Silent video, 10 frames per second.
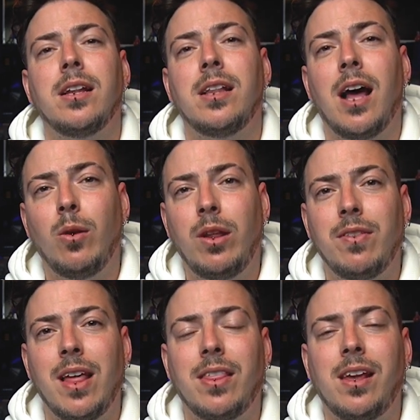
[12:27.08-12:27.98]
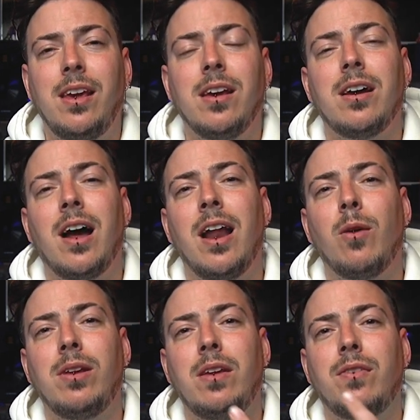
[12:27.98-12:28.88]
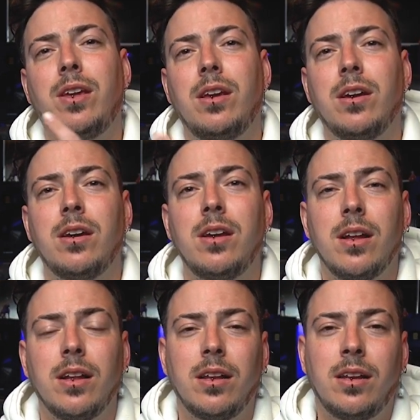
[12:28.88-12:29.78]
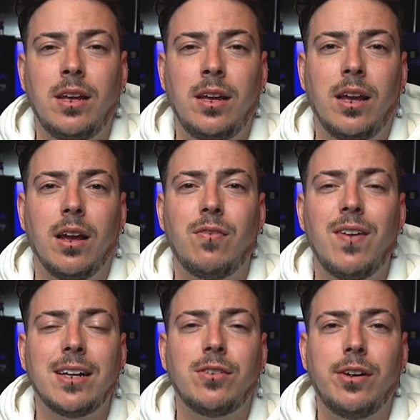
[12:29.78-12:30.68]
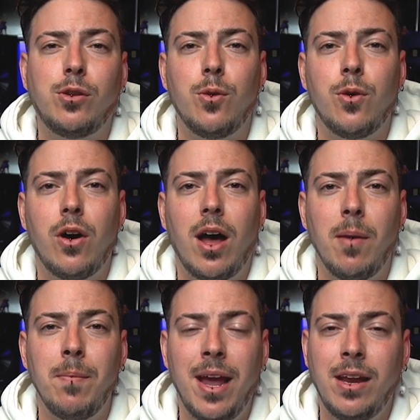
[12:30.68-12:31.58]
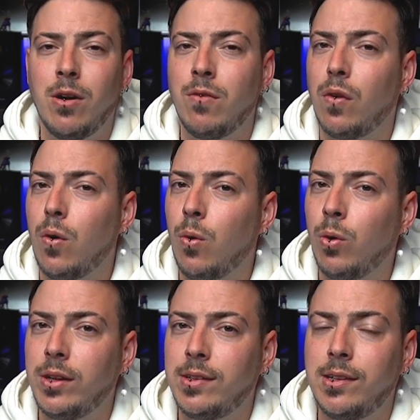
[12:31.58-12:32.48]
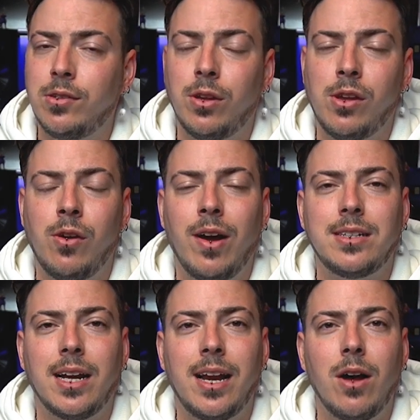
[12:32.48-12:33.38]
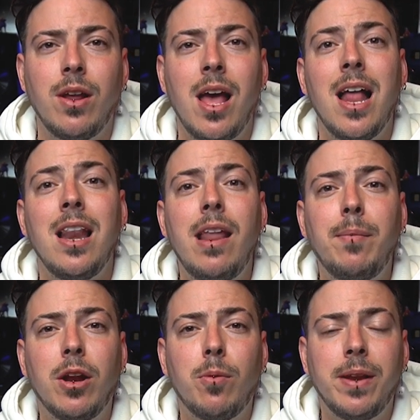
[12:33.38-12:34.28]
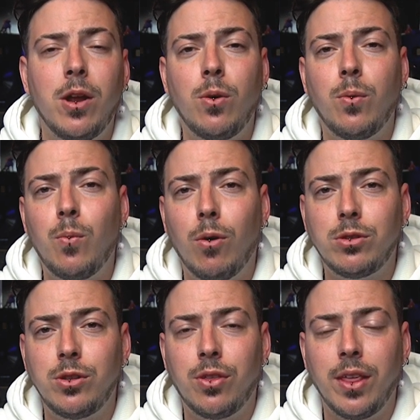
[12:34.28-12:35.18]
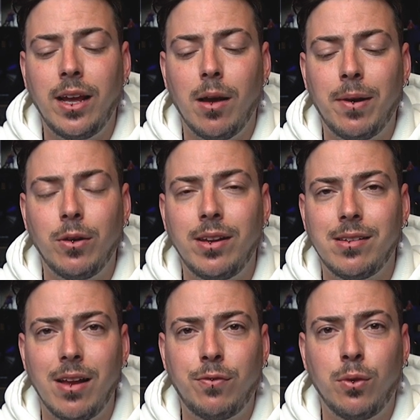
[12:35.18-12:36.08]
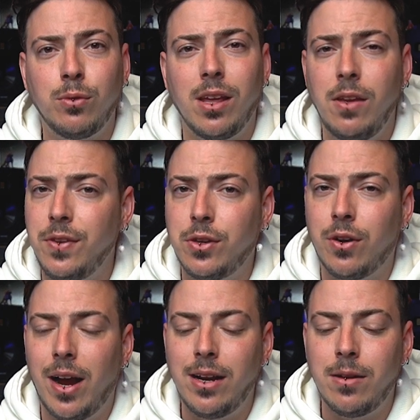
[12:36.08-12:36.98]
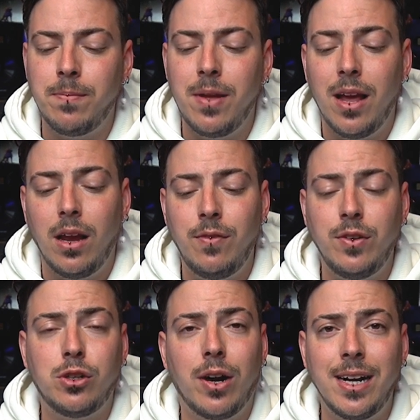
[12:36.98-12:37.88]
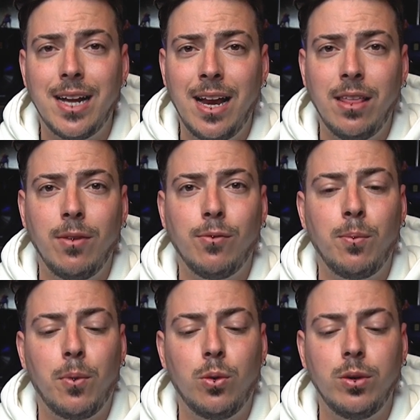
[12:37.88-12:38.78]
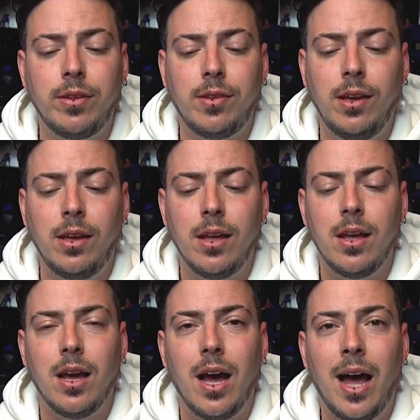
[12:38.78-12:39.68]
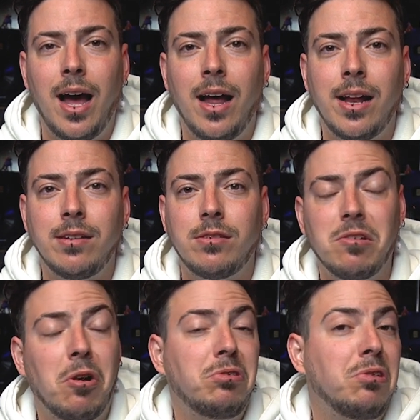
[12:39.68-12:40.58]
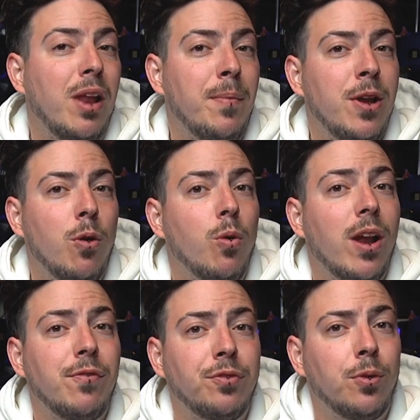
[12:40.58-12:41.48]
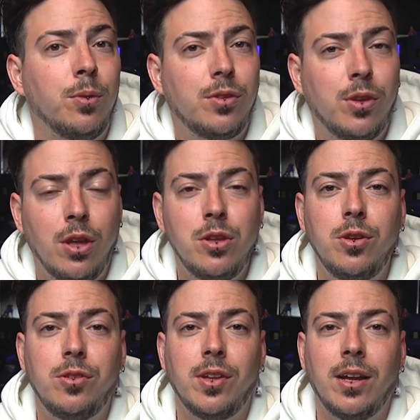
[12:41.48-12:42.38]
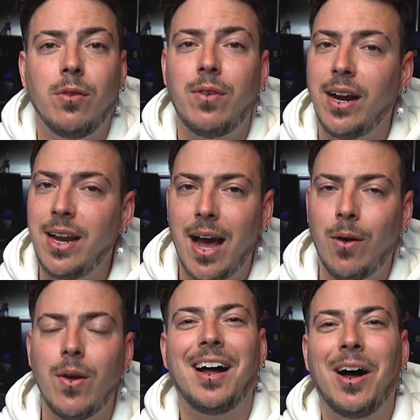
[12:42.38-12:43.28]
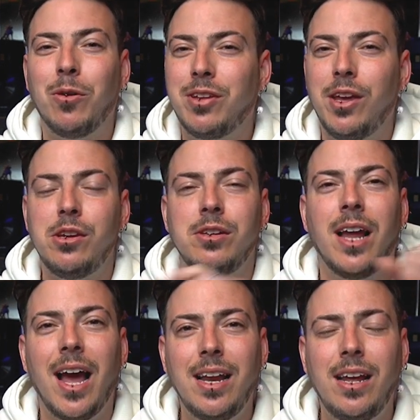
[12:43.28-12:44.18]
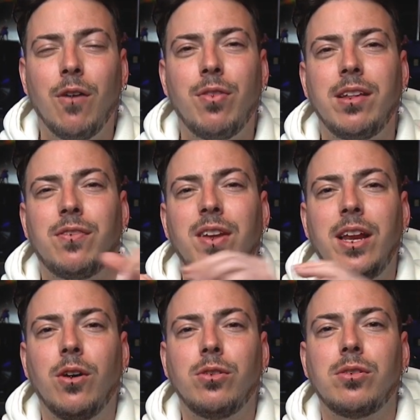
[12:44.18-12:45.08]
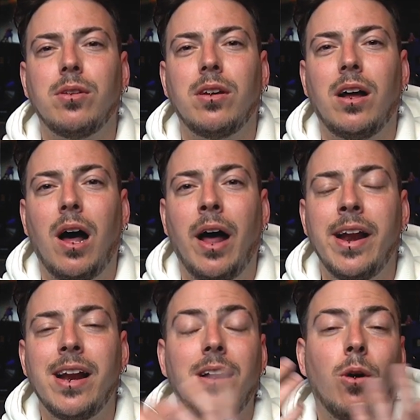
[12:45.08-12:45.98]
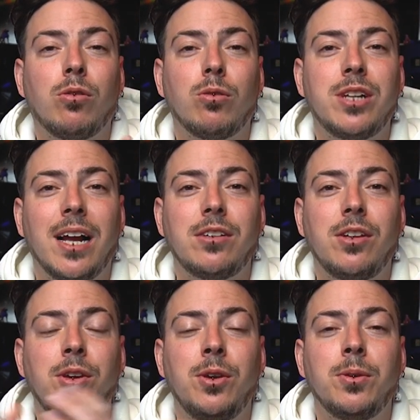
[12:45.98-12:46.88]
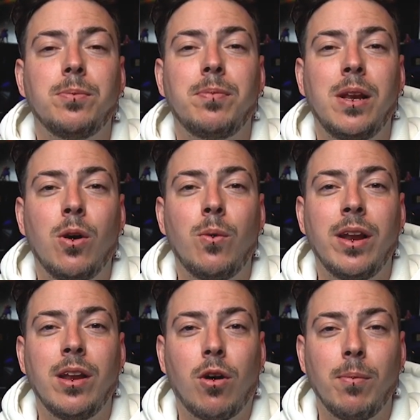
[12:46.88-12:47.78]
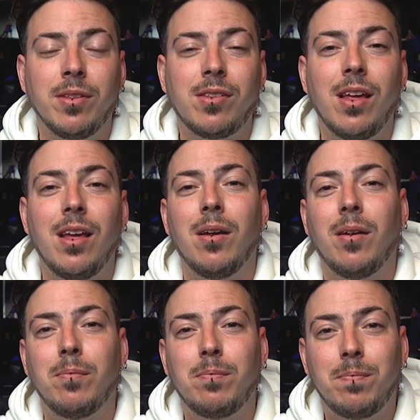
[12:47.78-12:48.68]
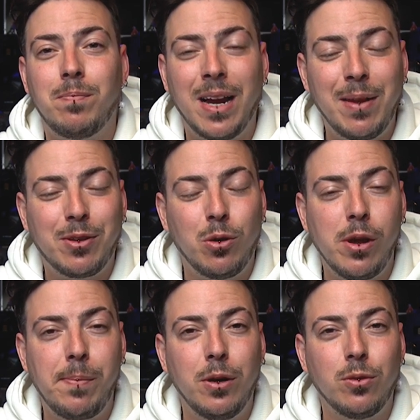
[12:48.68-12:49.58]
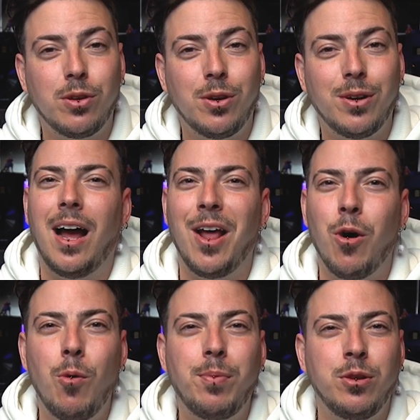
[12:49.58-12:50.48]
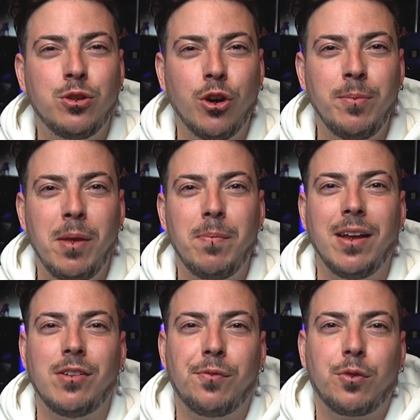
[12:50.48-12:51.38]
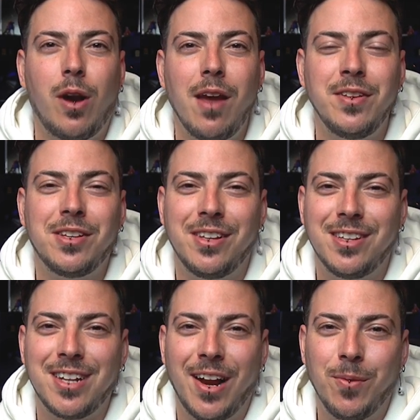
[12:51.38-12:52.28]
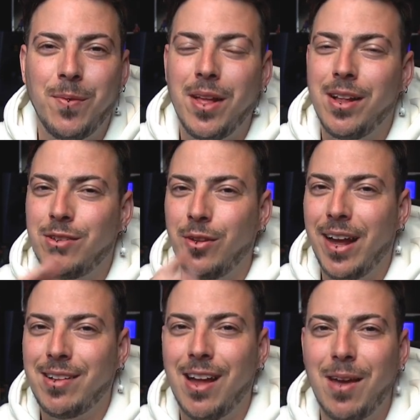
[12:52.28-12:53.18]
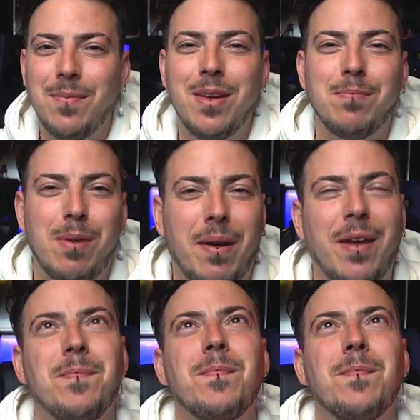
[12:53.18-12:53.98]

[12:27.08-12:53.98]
I'll leave that here, and I'll leave here the factory tour I made of Audeze, so you can go and check it out. Let me know below what you think about these headphones, if you tried them, if you tried anything from Audeze, and also let me know what headphones you're using right now. I'll see you in any of these videos and also chat to you below in the comments. My name is Lui Piluso, and I hope you join me by subscribing to this channel. Till next time, bye-bye.